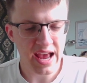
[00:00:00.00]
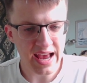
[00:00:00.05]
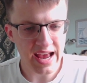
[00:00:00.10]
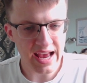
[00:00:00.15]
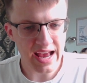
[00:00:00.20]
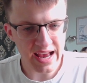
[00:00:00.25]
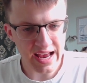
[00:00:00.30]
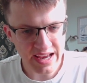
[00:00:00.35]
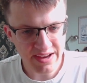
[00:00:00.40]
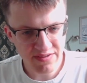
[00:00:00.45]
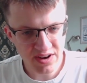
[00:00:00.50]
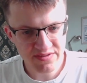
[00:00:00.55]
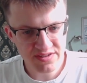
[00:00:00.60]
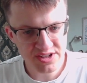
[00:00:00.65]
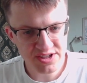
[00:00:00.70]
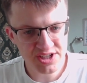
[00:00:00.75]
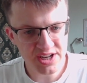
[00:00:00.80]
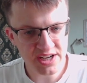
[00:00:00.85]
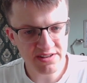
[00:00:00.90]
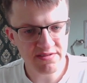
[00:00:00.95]
e5 is
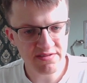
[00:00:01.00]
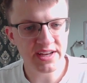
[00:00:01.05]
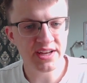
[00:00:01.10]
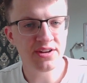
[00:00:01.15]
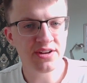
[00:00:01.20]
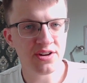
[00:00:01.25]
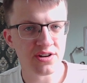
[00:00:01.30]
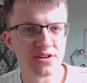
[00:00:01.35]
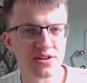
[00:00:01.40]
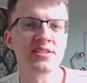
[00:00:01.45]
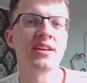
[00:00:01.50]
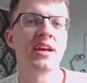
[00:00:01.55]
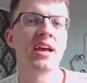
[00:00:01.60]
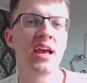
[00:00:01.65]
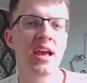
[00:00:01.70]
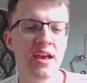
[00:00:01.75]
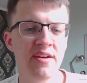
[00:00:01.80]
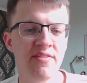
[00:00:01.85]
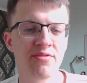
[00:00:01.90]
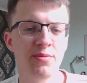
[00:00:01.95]
generally good
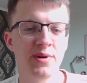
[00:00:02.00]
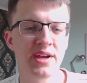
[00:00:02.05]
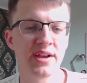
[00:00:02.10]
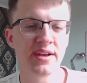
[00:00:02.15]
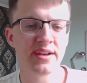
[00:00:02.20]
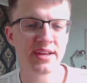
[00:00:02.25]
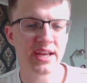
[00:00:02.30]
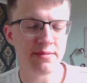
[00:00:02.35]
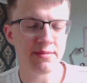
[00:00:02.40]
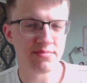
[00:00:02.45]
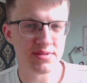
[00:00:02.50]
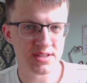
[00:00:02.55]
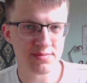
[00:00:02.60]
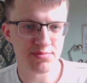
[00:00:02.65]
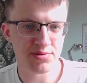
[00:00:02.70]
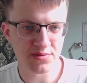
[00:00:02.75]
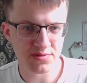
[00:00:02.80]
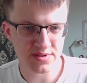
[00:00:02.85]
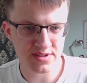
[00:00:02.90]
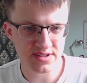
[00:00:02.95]
if we can keep this
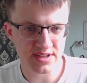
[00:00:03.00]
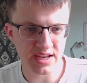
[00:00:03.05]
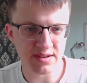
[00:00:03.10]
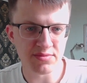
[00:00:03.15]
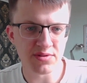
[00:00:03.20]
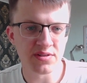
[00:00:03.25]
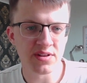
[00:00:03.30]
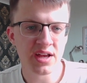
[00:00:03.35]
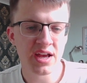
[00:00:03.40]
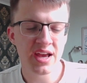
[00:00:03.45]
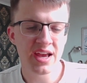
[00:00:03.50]
pawn stable.